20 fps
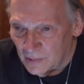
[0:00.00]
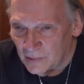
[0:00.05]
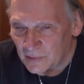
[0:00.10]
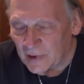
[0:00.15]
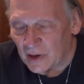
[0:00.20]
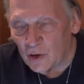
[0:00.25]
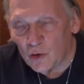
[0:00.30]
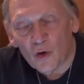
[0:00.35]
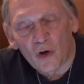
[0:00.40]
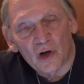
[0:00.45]

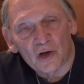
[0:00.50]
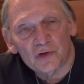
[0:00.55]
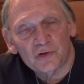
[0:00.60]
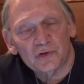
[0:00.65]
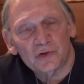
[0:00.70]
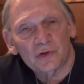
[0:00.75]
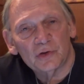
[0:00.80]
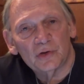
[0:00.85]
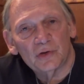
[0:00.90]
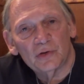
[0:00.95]
They
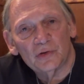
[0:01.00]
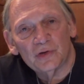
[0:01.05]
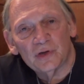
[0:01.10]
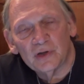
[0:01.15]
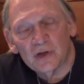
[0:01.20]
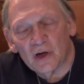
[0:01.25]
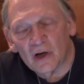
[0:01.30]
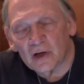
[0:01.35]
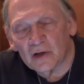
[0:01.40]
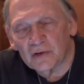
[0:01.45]
lost
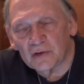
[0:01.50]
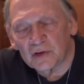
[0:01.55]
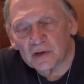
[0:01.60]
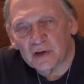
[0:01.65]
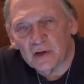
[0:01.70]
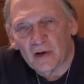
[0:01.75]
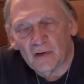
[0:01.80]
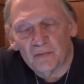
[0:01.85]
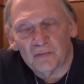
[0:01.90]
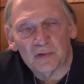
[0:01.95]
the Ark of the
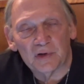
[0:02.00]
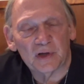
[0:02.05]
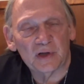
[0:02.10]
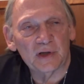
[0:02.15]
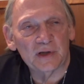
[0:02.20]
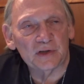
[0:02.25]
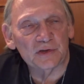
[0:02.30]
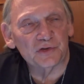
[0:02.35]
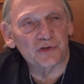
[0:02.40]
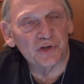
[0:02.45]

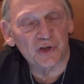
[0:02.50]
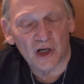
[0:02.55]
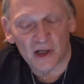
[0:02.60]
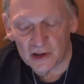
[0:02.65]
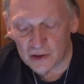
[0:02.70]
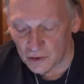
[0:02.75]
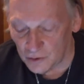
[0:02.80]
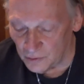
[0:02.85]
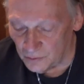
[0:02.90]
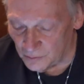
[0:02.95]
Covenant in
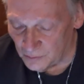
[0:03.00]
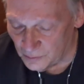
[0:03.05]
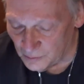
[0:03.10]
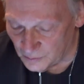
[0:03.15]
Shiloh.